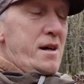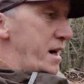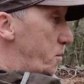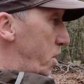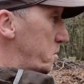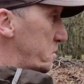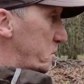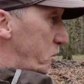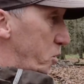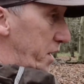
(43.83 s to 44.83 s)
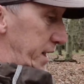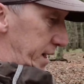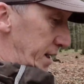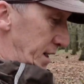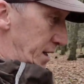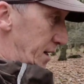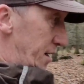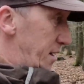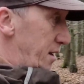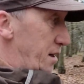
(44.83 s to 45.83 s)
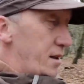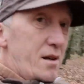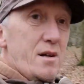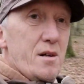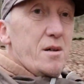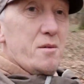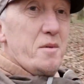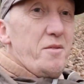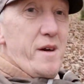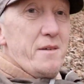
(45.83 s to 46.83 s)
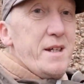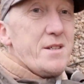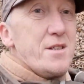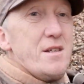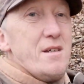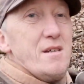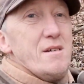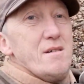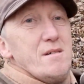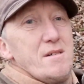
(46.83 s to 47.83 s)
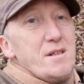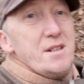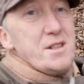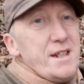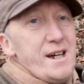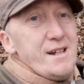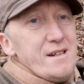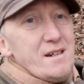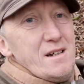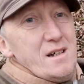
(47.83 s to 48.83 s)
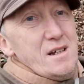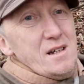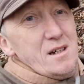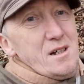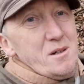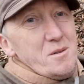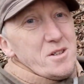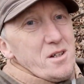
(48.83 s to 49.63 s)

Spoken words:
And while we were walking in, we found this. Can you see that? It's